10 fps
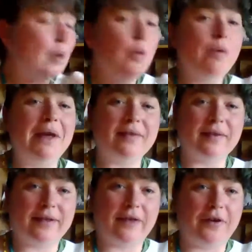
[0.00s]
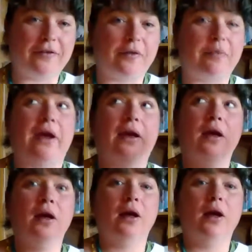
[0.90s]
what makes this different from like
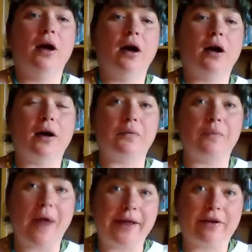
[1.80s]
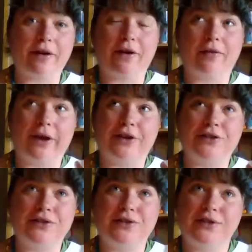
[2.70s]
a regular like
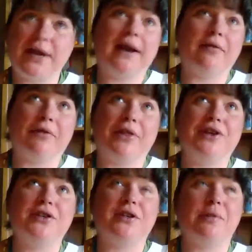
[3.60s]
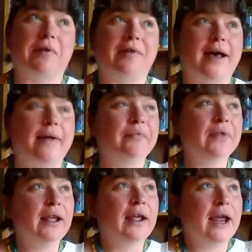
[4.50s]
just dating relationship is that
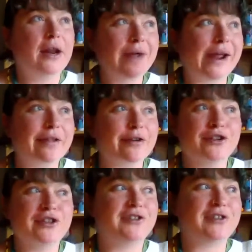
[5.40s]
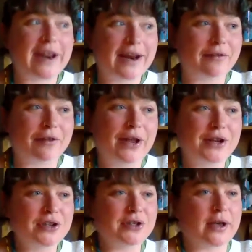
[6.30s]
in a regular just dating
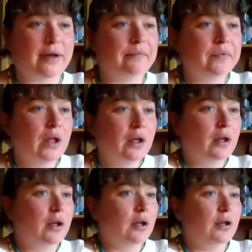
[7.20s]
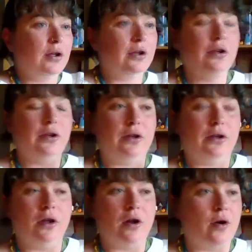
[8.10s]
relationship,
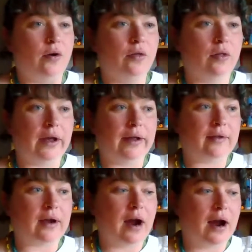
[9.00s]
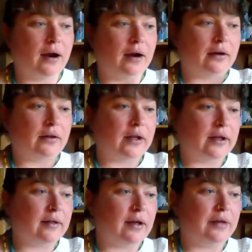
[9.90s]
like
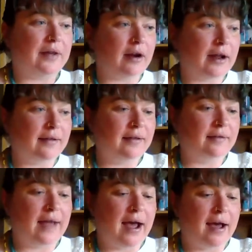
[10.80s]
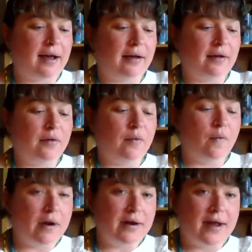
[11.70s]
there isn't that
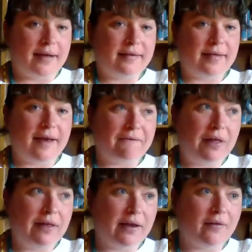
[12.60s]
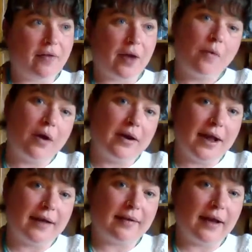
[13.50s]
oneness, that feeling of like
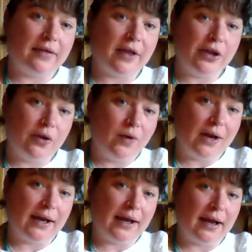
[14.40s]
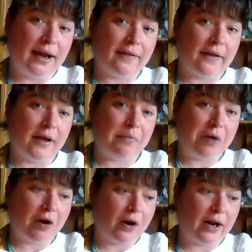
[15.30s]
oneness and like unity and like
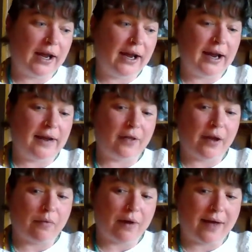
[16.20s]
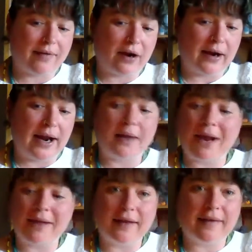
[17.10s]
purity and like whatever. And I'm
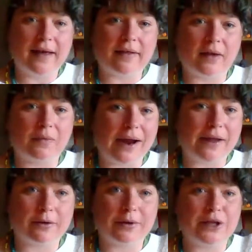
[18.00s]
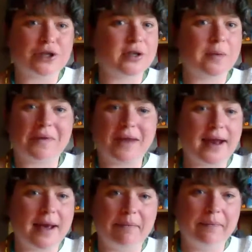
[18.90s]
not saying that like regular relationships
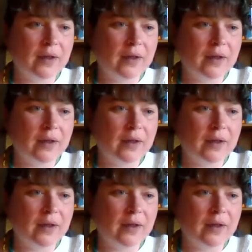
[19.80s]
cannot